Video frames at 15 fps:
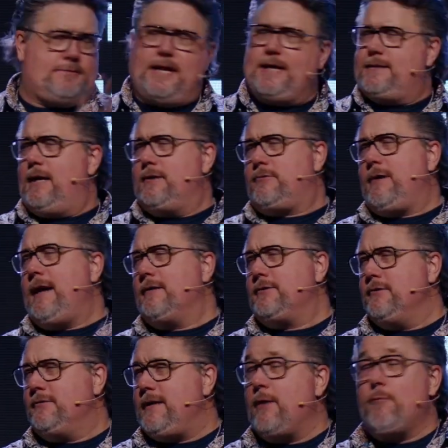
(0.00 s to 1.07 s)
Steak sounds great.
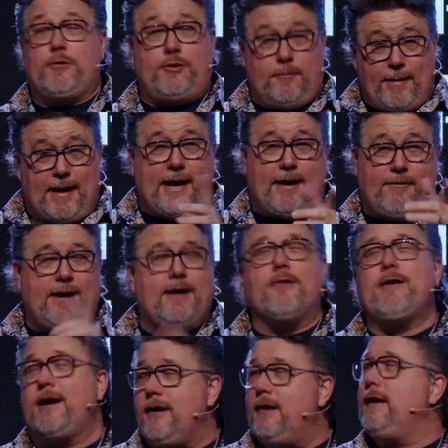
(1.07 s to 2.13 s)
Let's do steak. Well, you're buying, right?
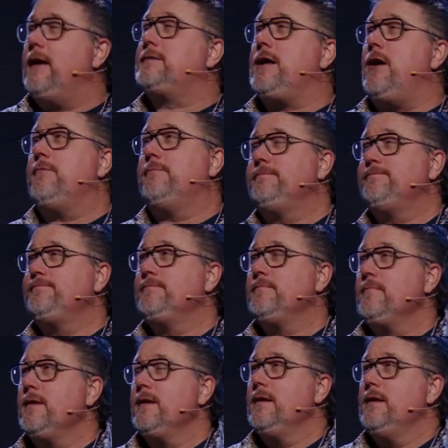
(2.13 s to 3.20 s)
Okay, good. Let's go.
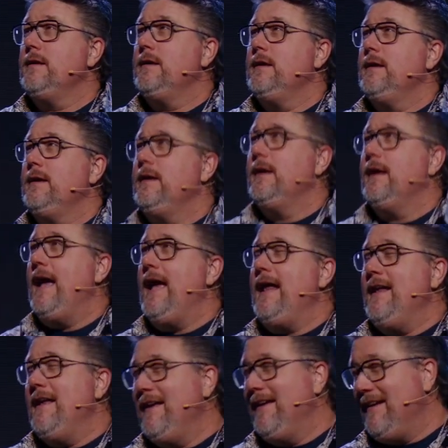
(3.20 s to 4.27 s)

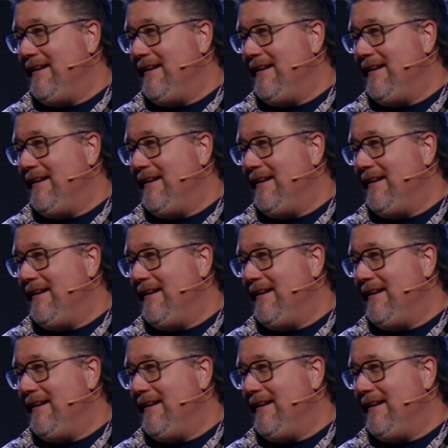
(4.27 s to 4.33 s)
And